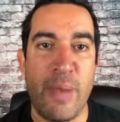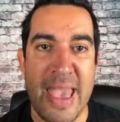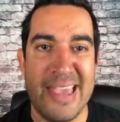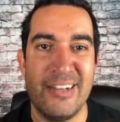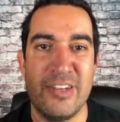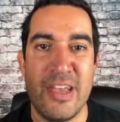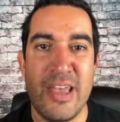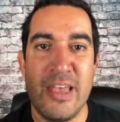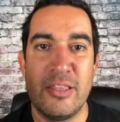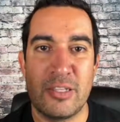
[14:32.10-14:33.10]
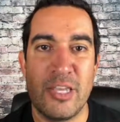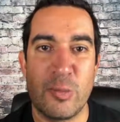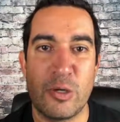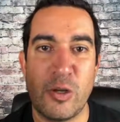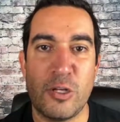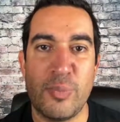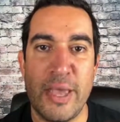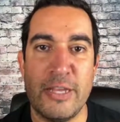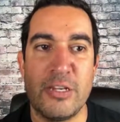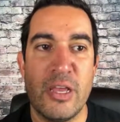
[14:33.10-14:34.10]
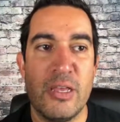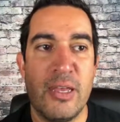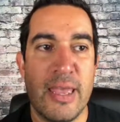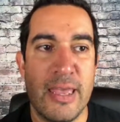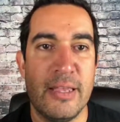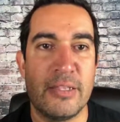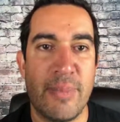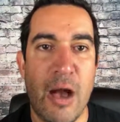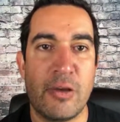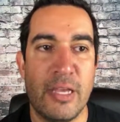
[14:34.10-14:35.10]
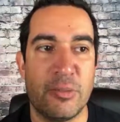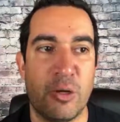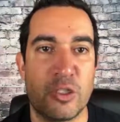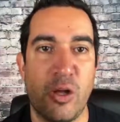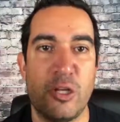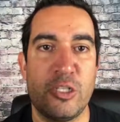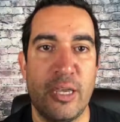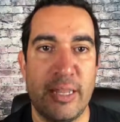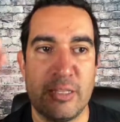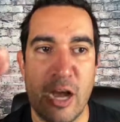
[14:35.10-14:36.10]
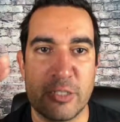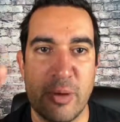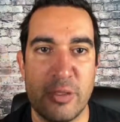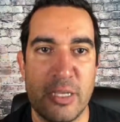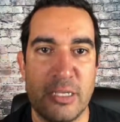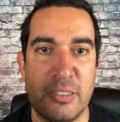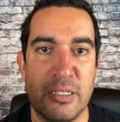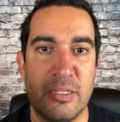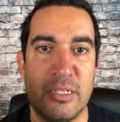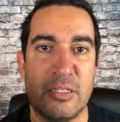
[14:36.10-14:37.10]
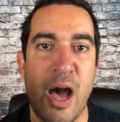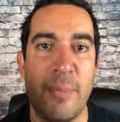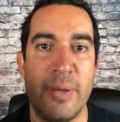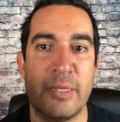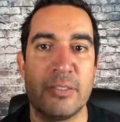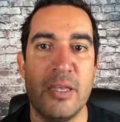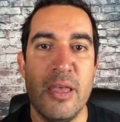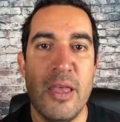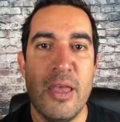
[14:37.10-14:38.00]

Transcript: page, this kids martial arts page is about kids martial arts, and it talks about these topics.